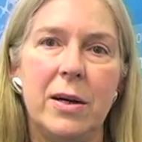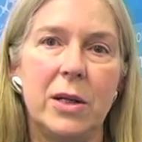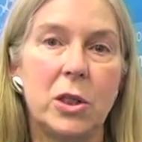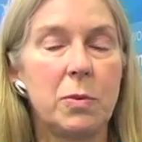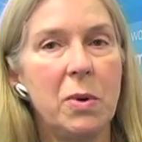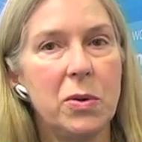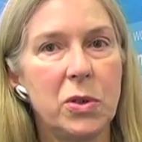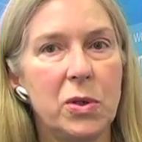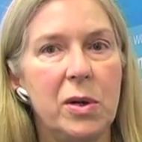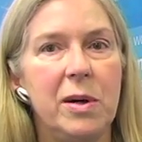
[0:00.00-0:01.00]

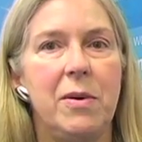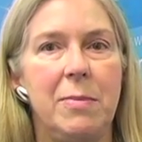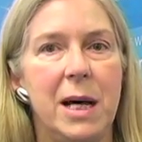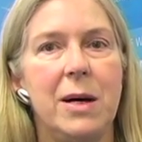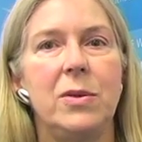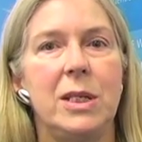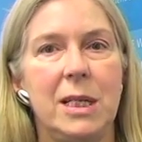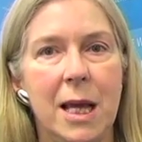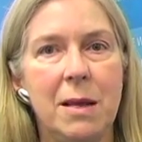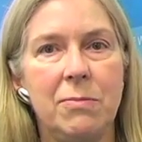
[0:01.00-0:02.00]
exposure of about
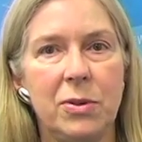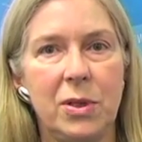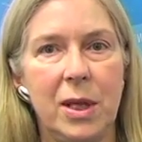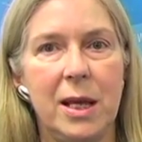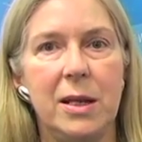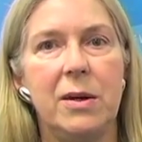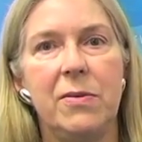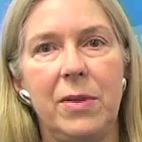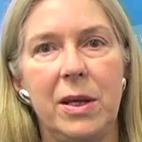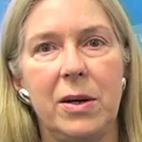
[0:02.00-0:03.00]
10%
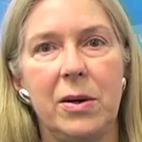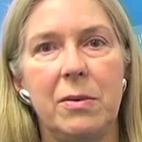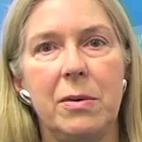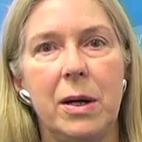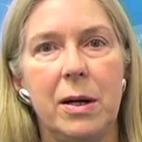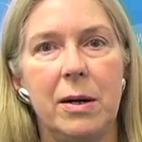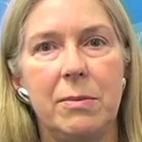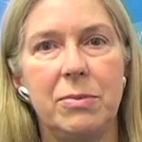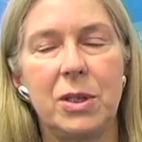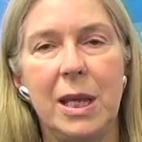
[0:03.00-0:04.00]
of their
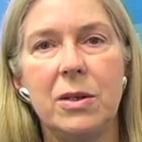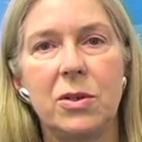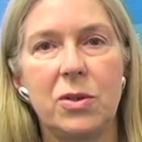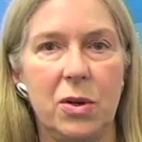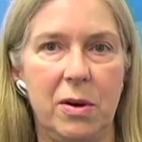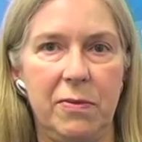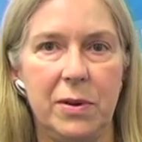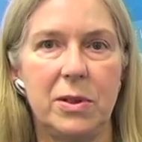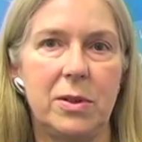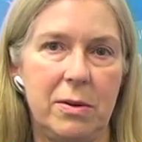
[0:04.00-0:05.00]
skin
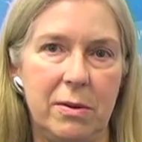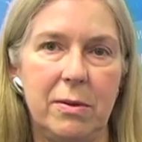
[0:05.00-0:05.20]
surface